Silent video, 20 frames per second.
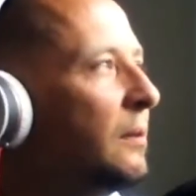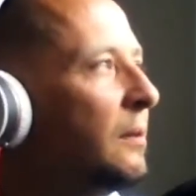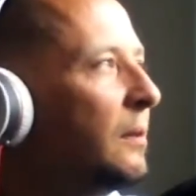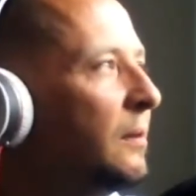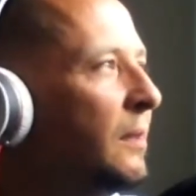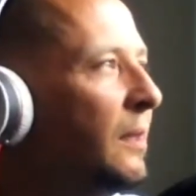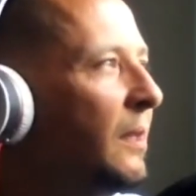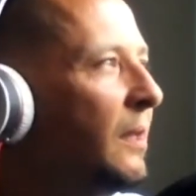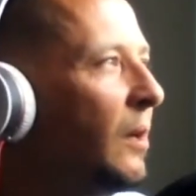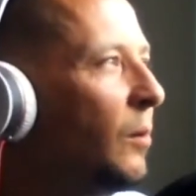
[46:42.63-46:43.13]
I
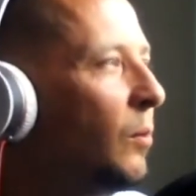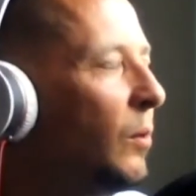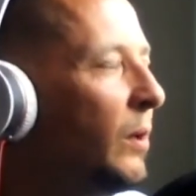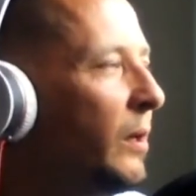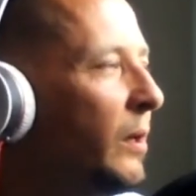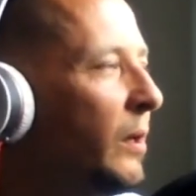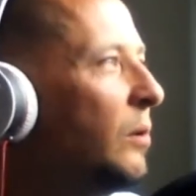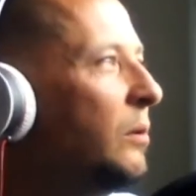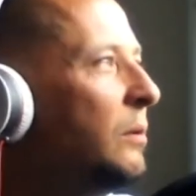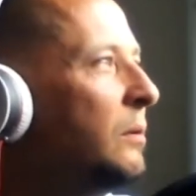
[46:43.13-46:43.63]
think it
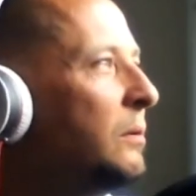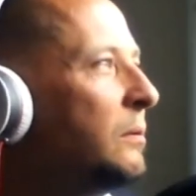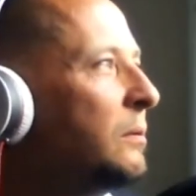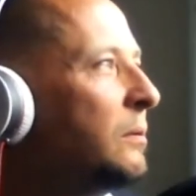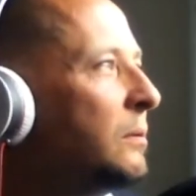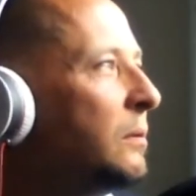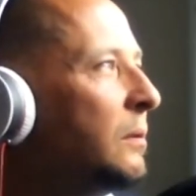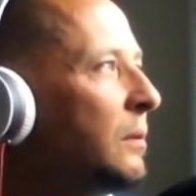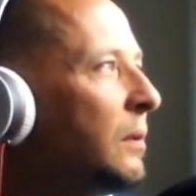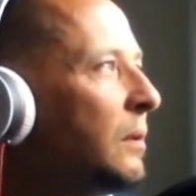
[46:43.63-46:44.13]
will.
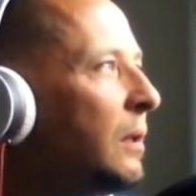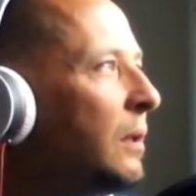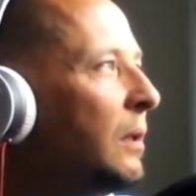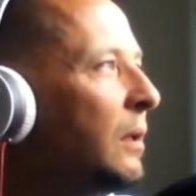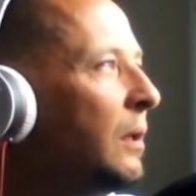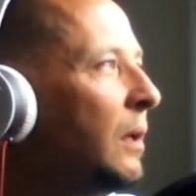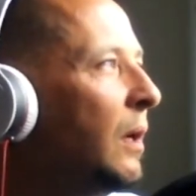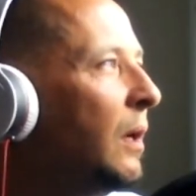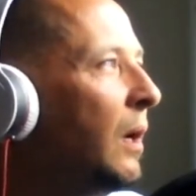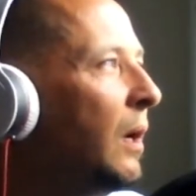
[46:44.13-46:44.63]

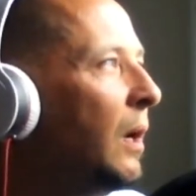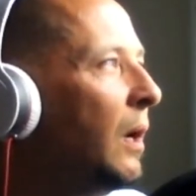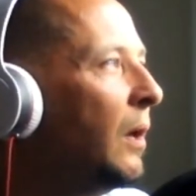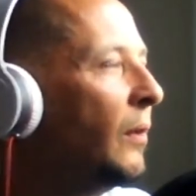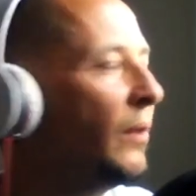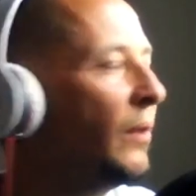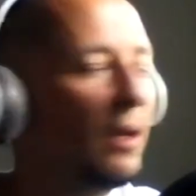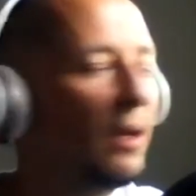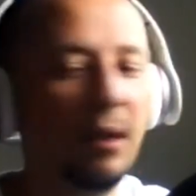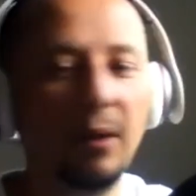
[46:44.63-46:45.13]

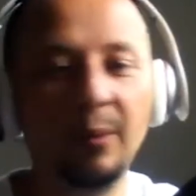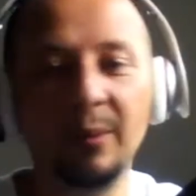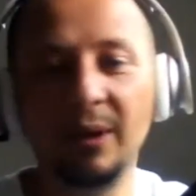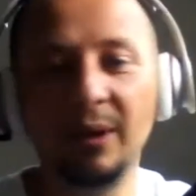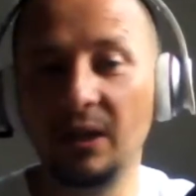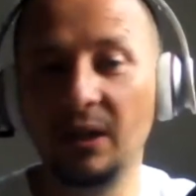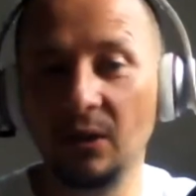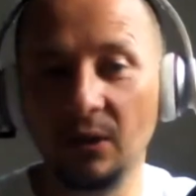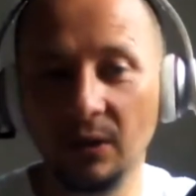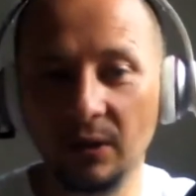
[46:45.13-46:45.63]
I think it'll
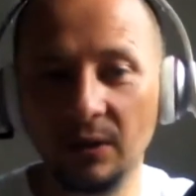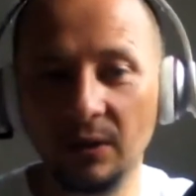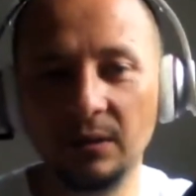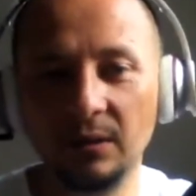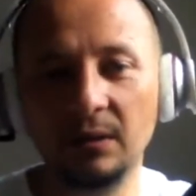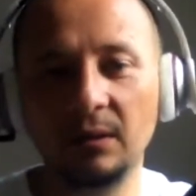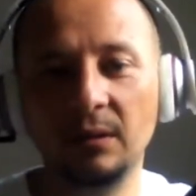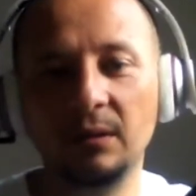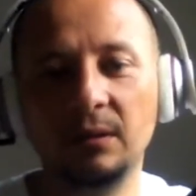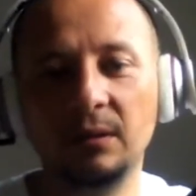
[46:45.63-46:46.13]
be good.